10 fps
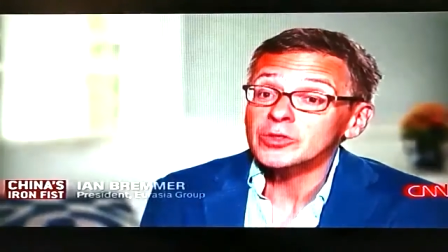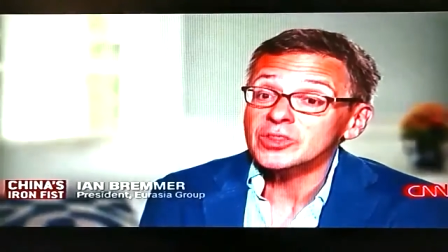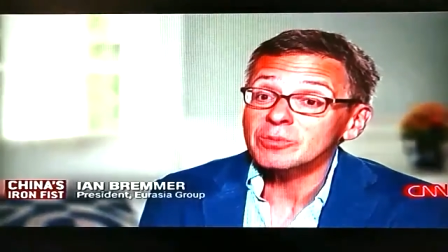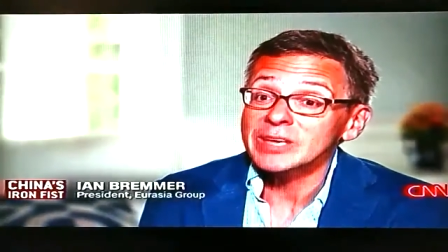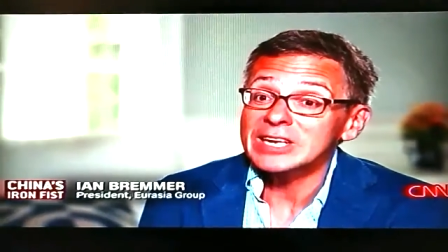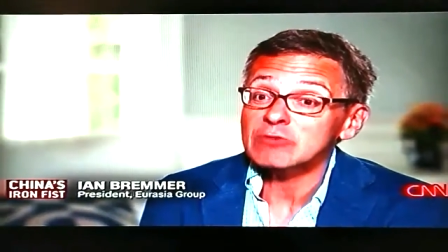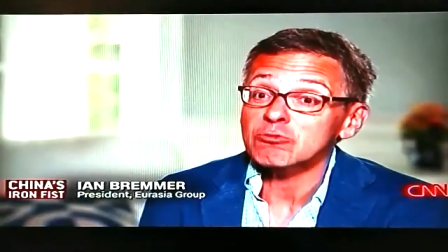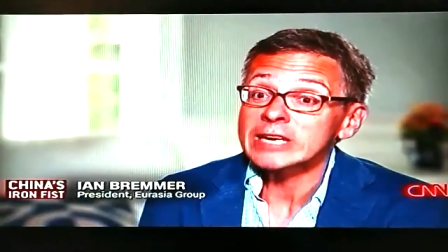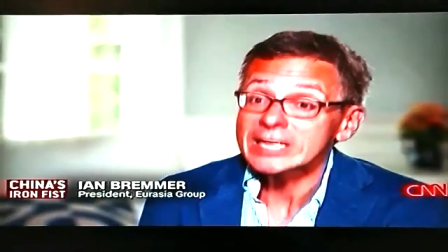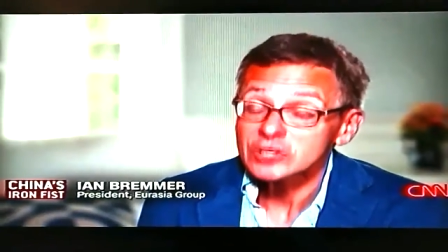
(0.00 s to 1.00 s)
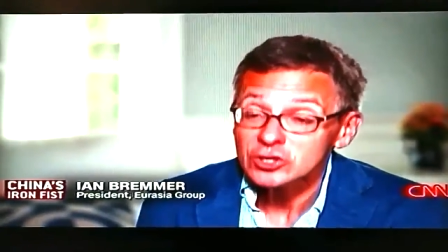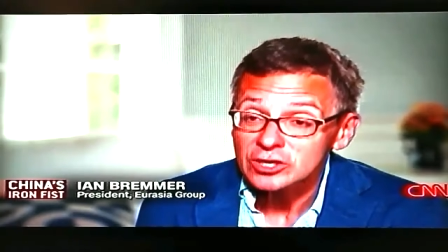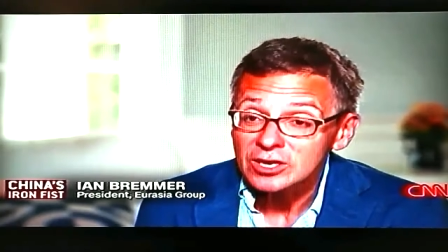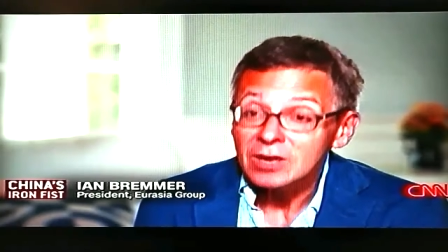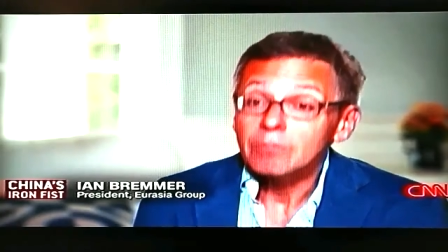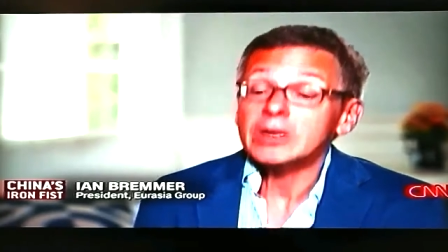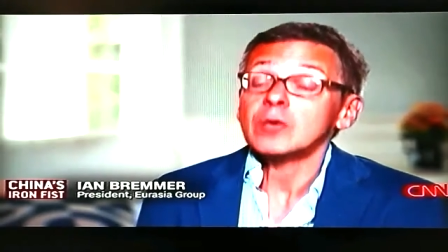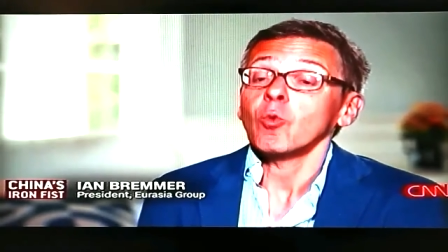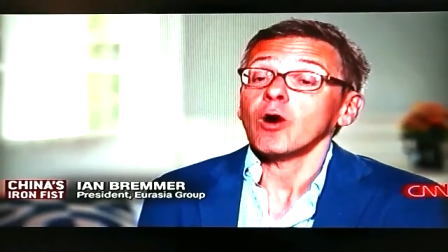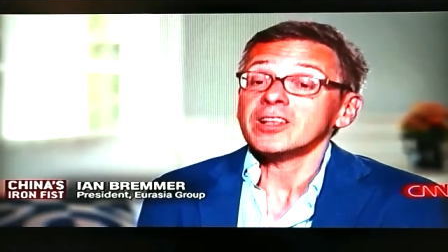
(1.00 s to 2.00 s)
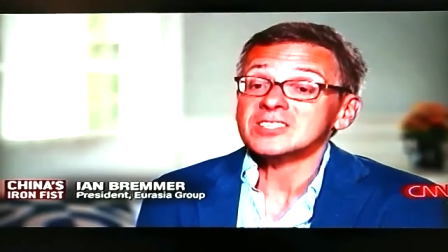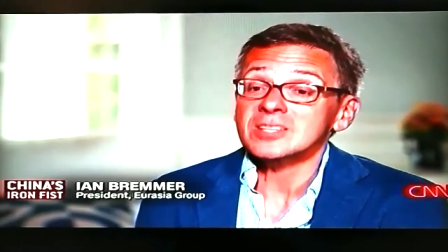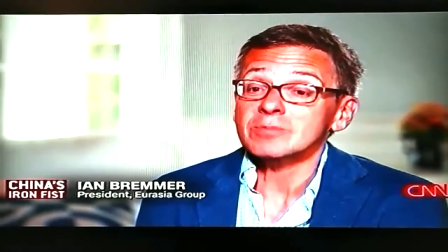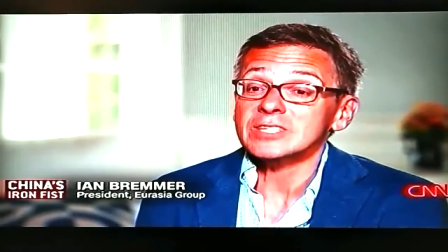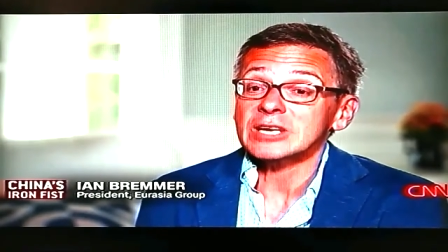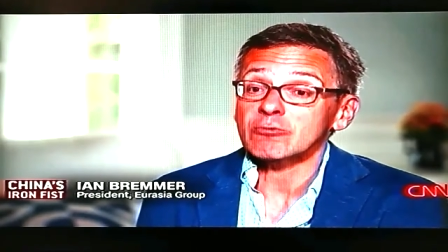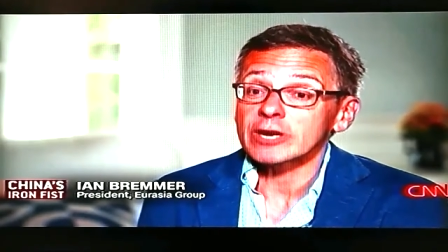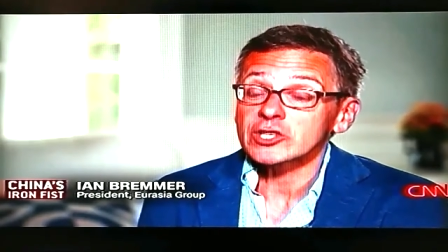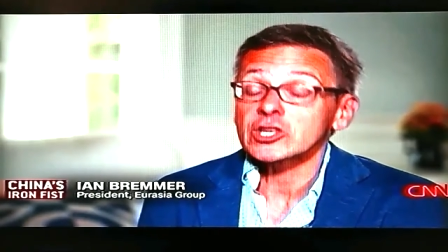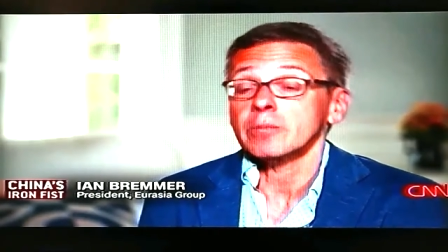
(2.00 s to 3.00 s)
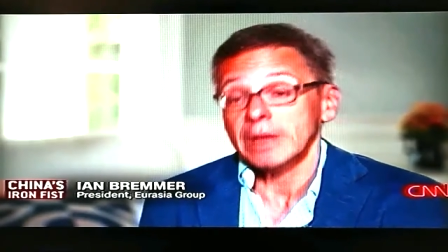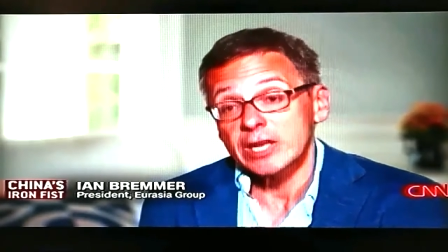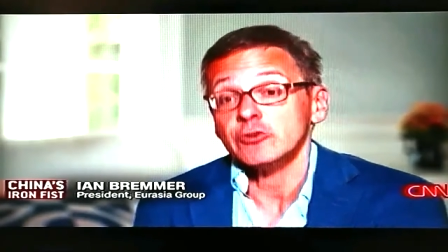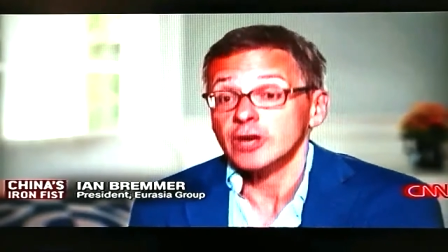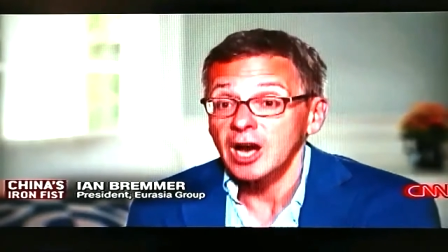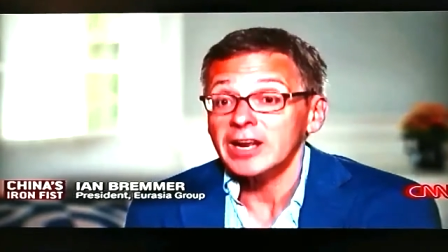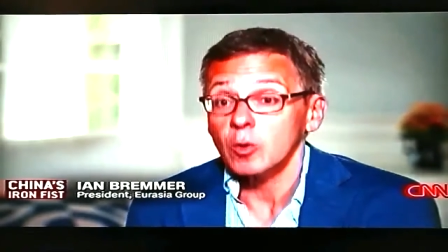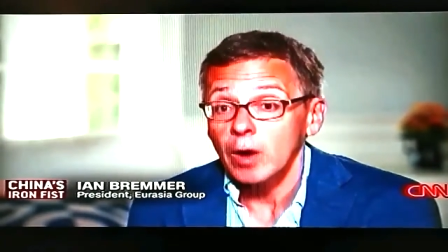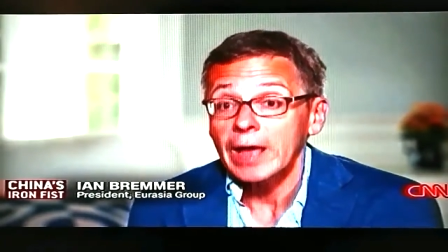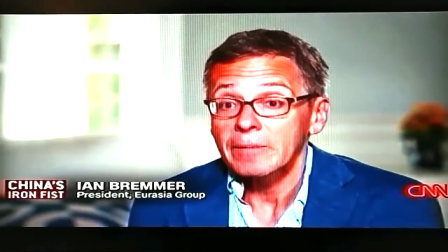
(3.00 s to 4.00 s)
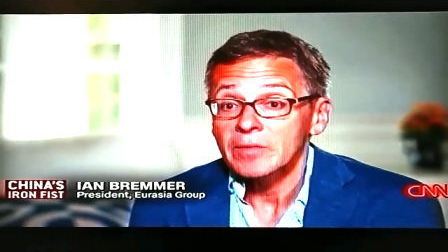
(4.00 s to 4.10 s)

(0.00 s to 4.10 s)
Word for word: with them getting rich but he wants them to get rich in a patriotic way.